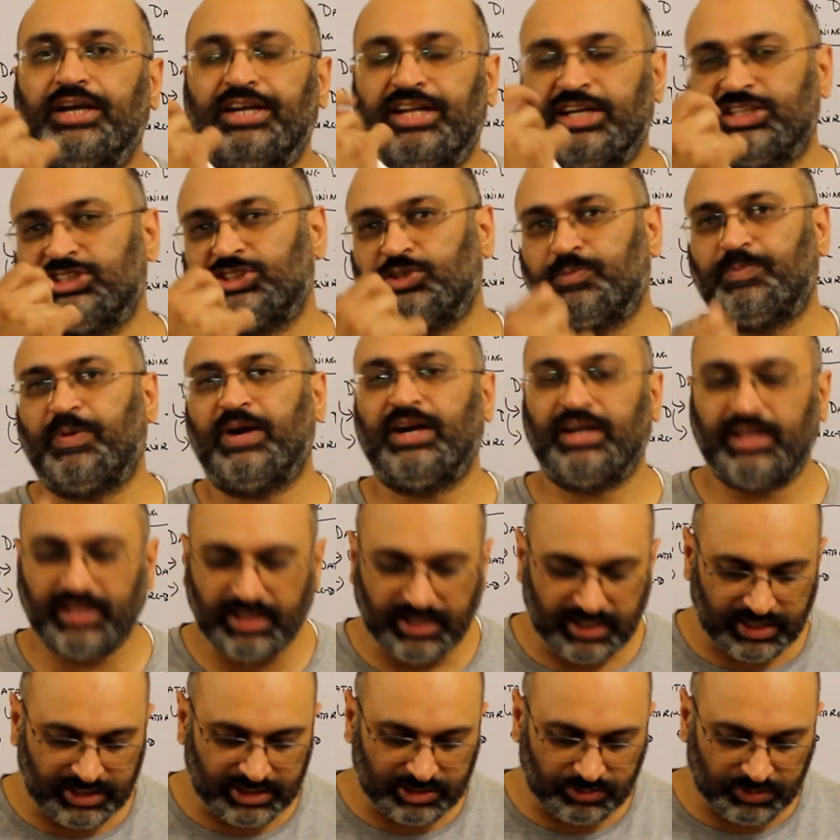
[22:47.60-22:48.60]
dust
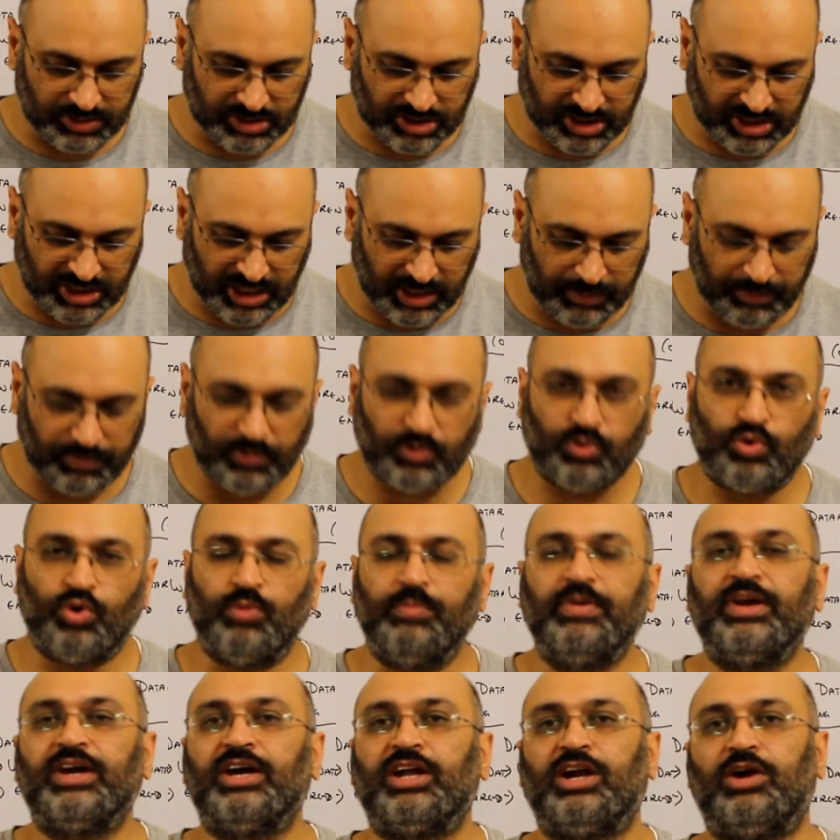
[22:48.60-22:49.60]
particles which keep
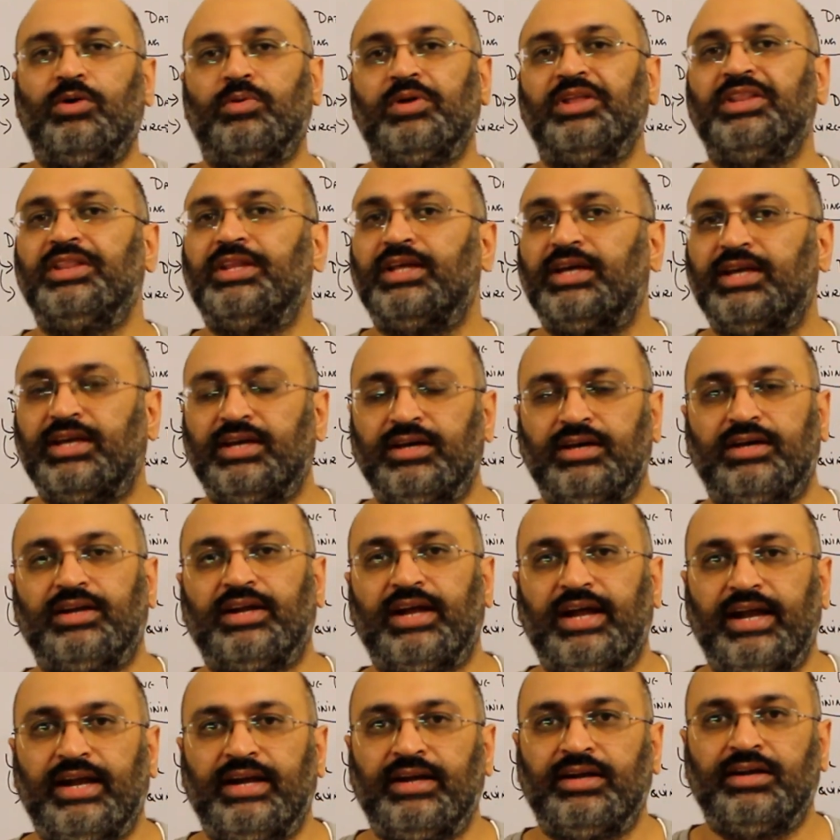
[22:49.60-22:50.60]
roaming around in the
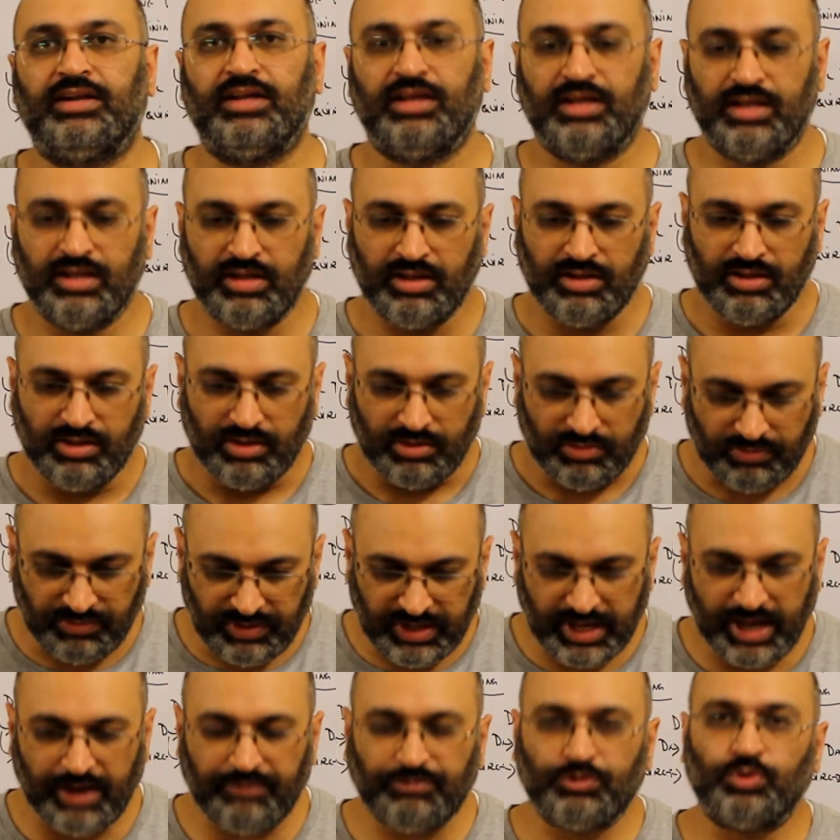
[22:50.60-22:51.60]
air and
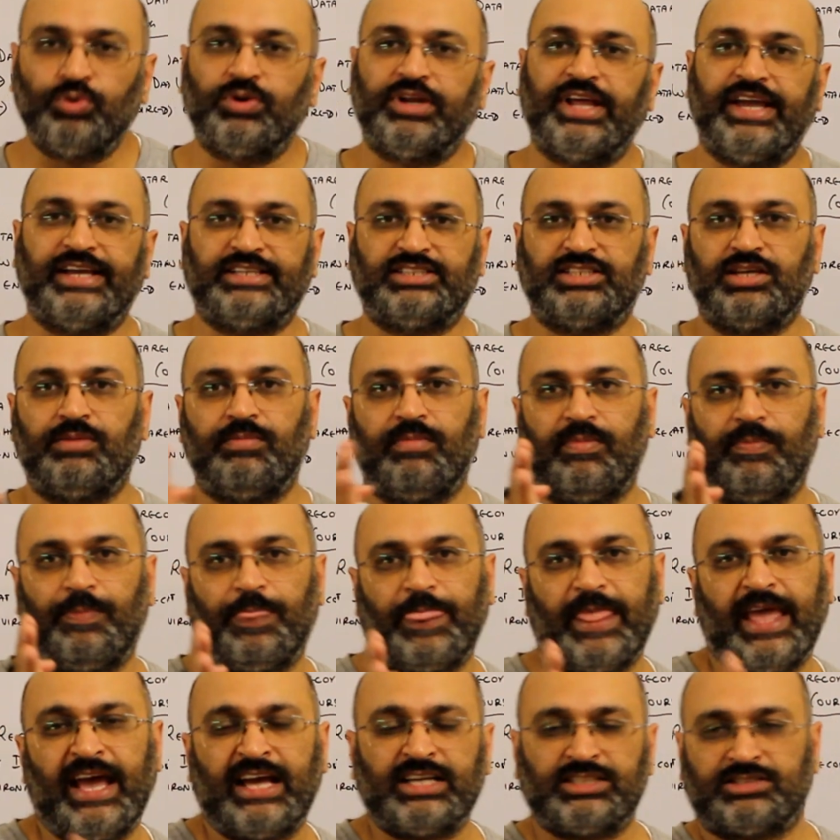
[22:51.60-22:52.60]
we have to take some
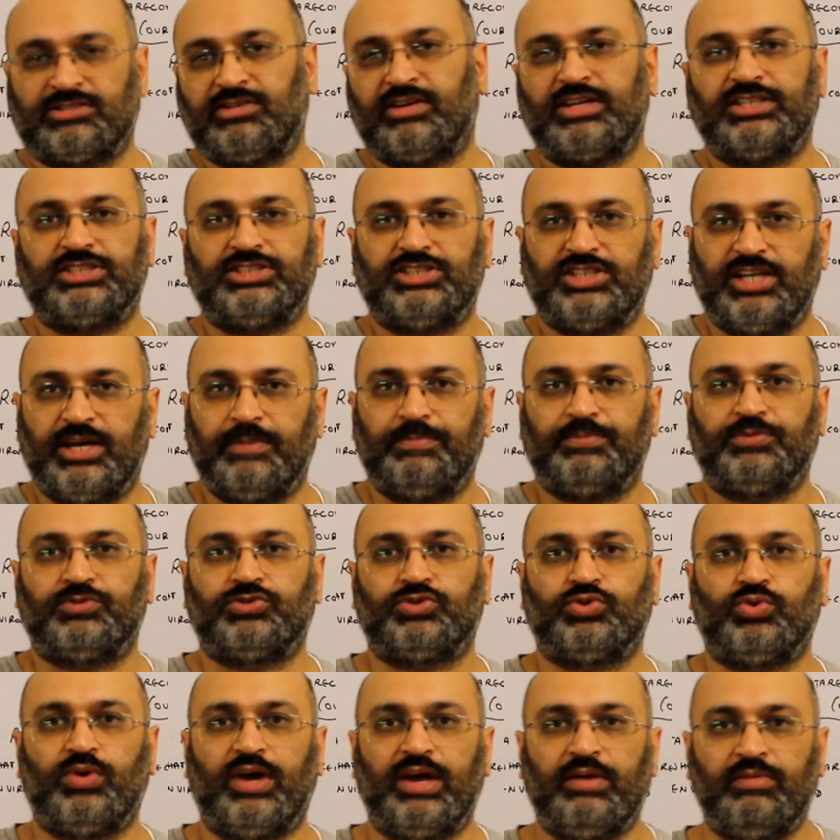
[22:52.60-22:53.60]
extra steps.
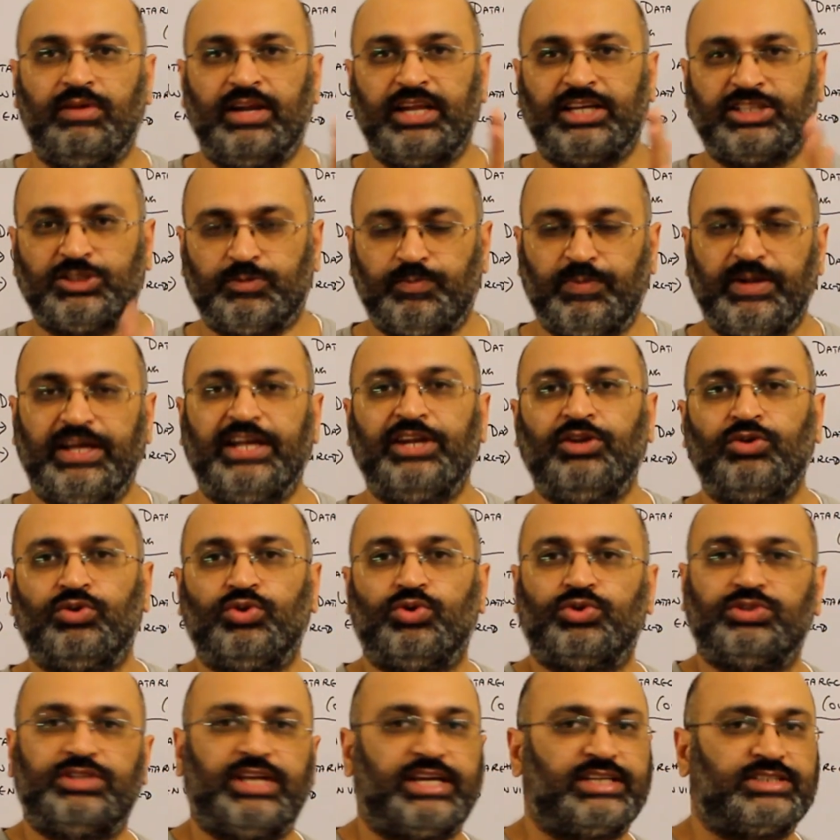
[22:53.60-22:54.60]
So I will explain you
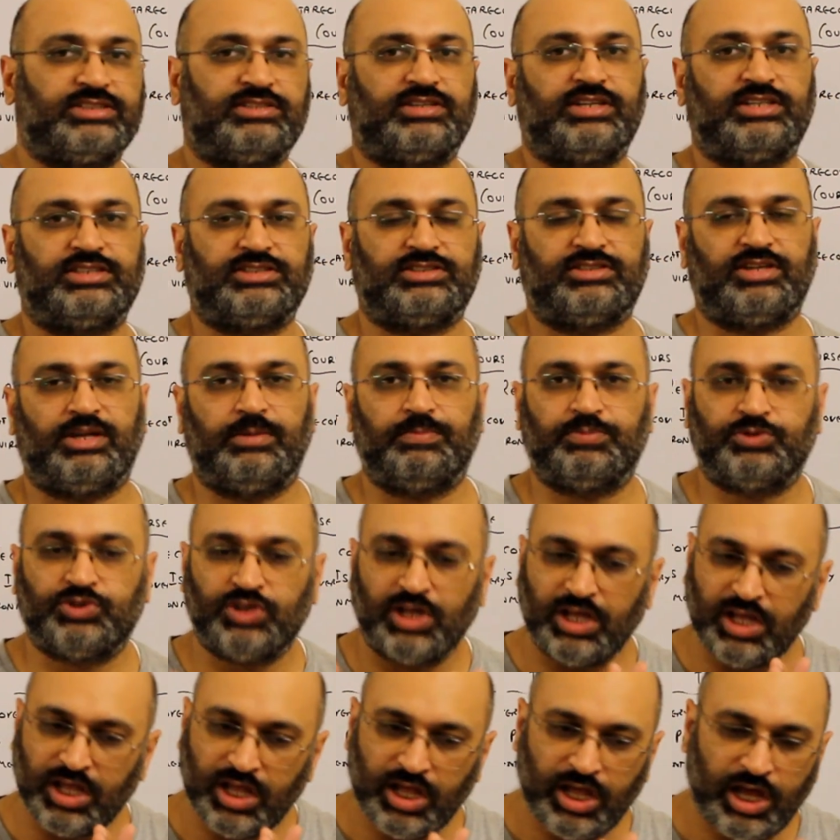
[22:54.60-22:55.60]
those extra
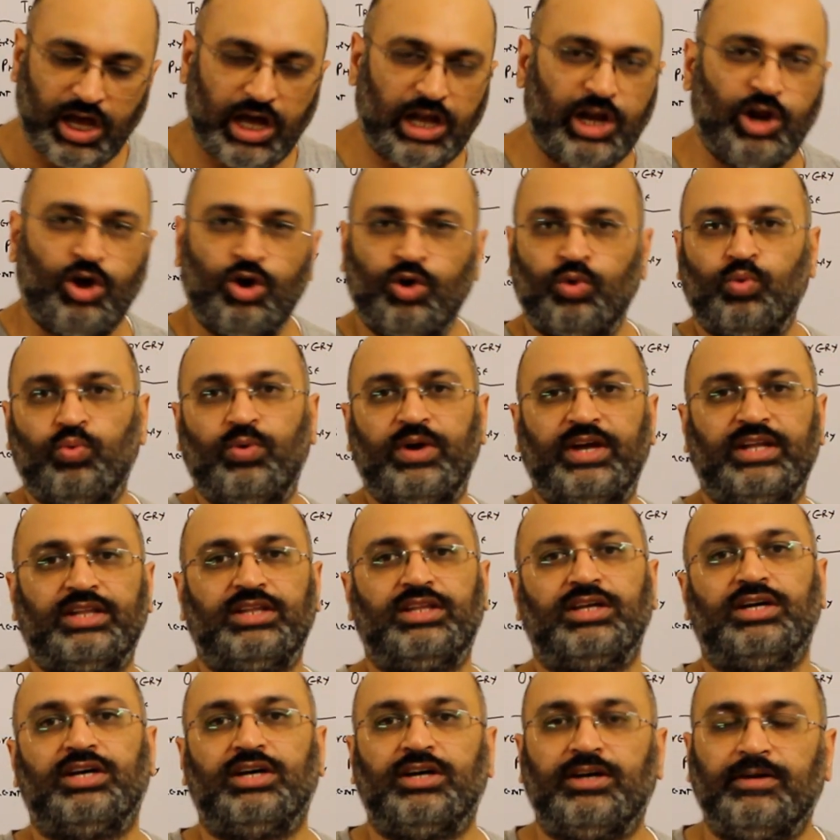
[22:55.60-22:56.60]
steps along
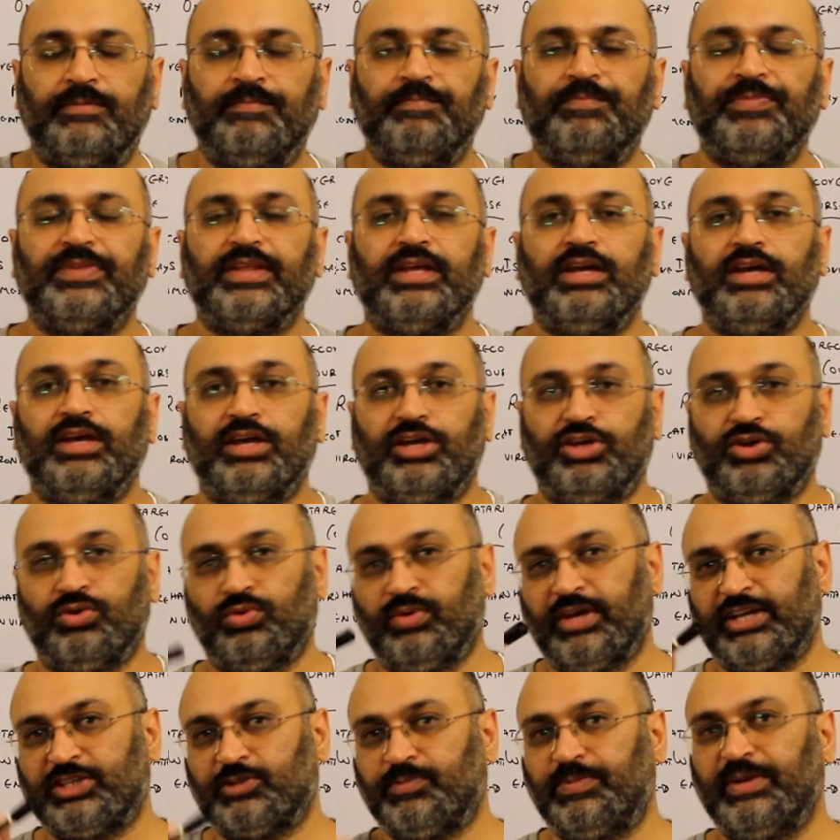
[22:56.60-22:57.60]
with
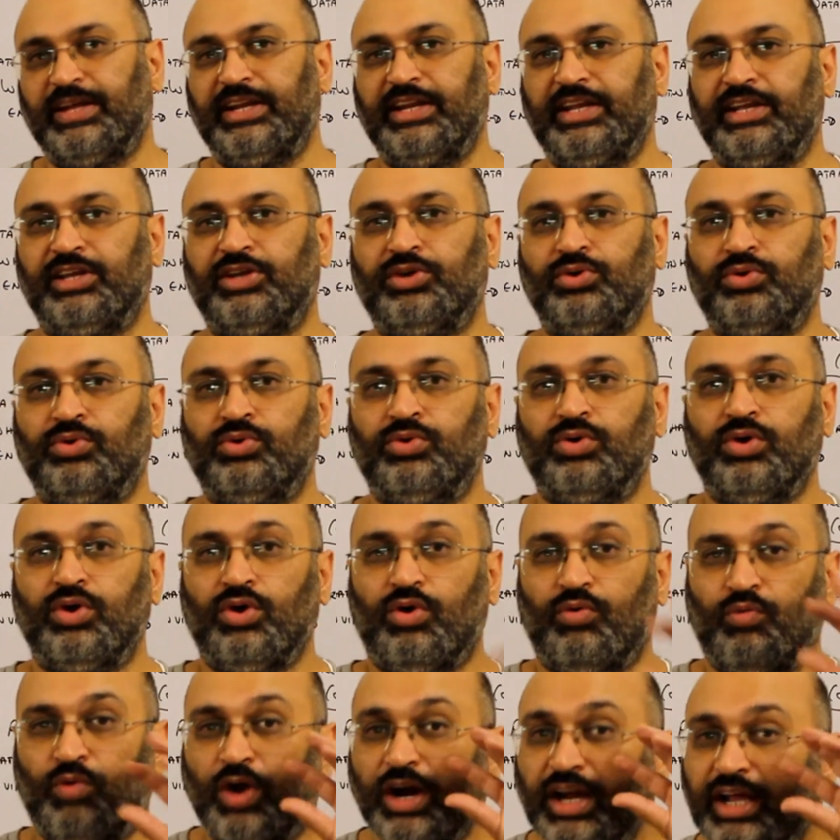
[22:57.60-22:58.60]
explaining you
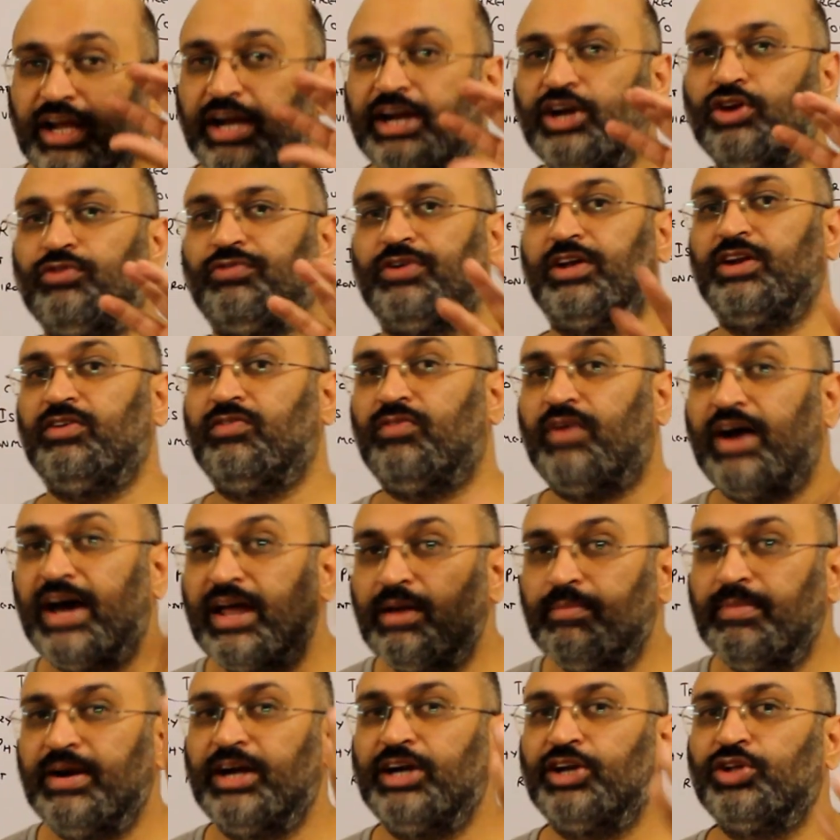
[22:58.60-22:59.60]
what kind of
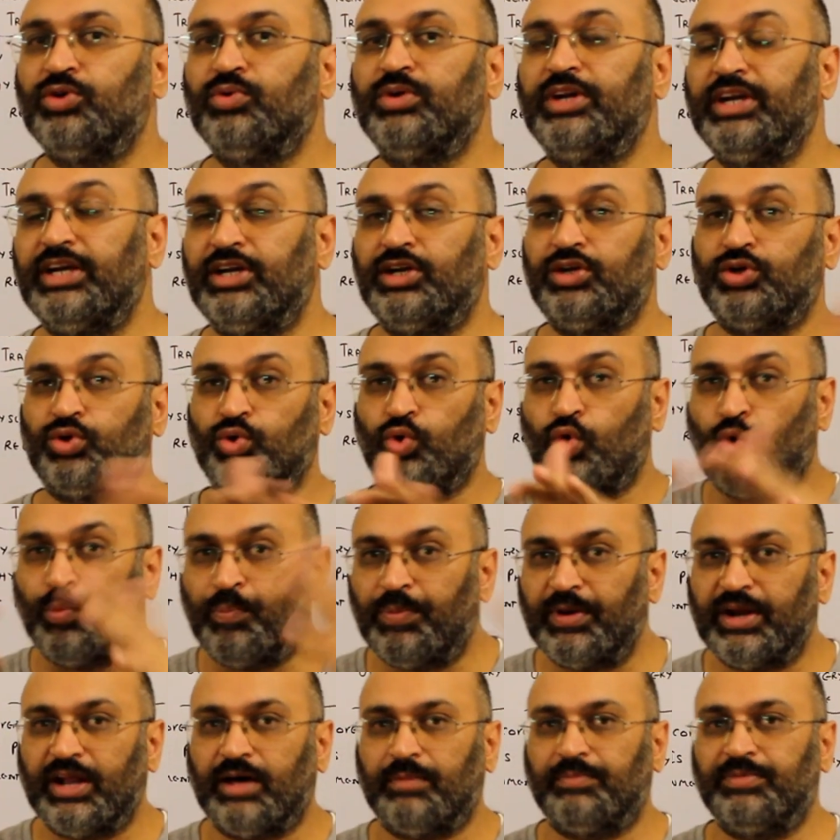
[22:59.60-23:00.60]
environment you need to
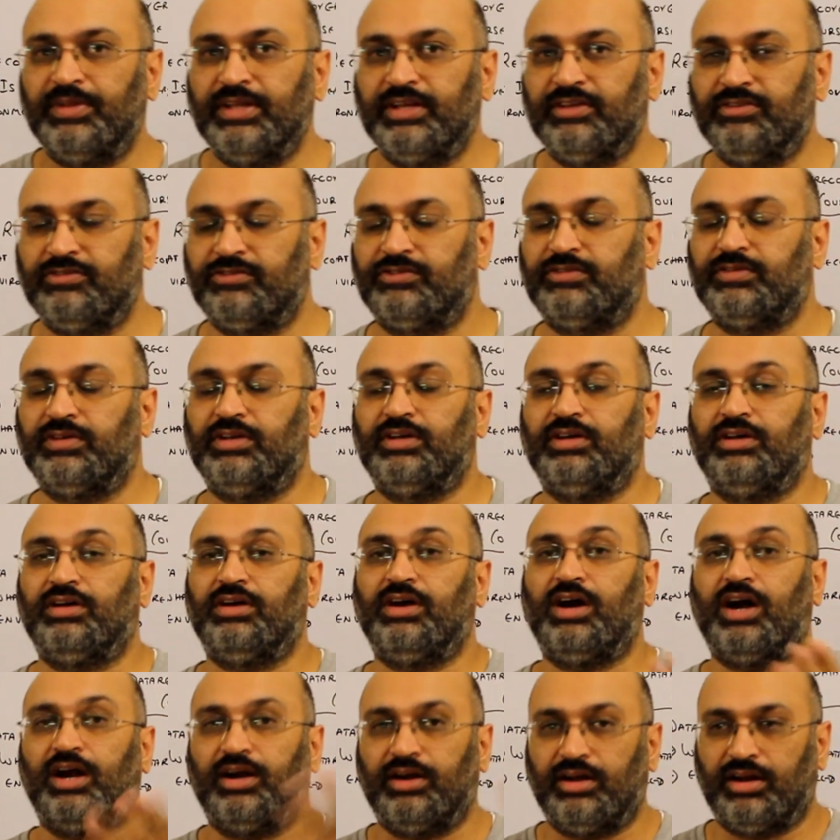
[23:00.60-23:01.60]
open up this
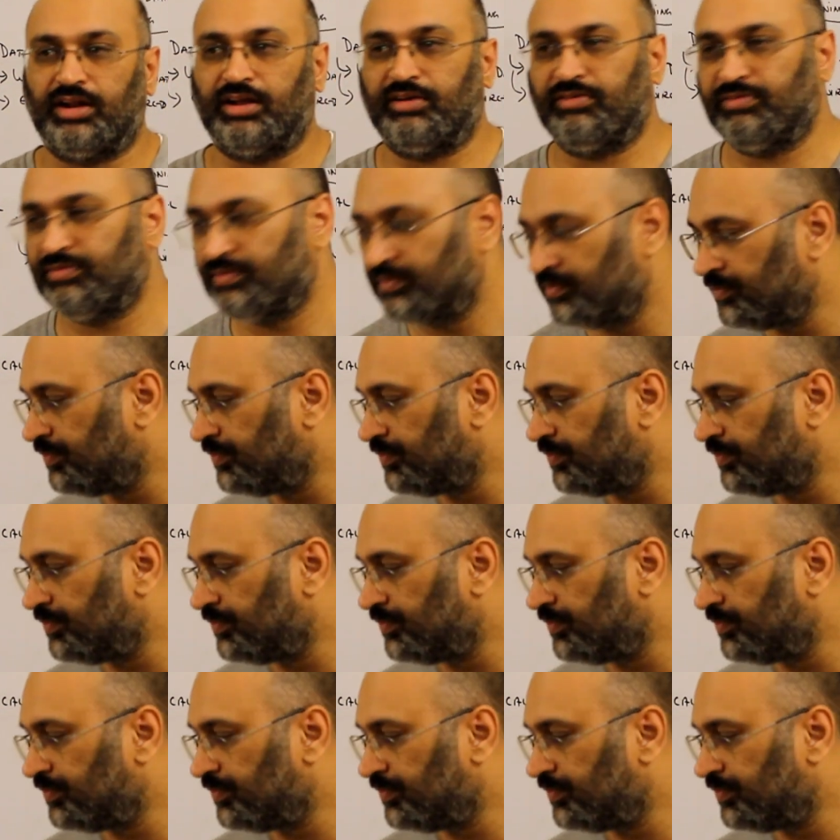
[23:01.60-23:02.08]
hard drive.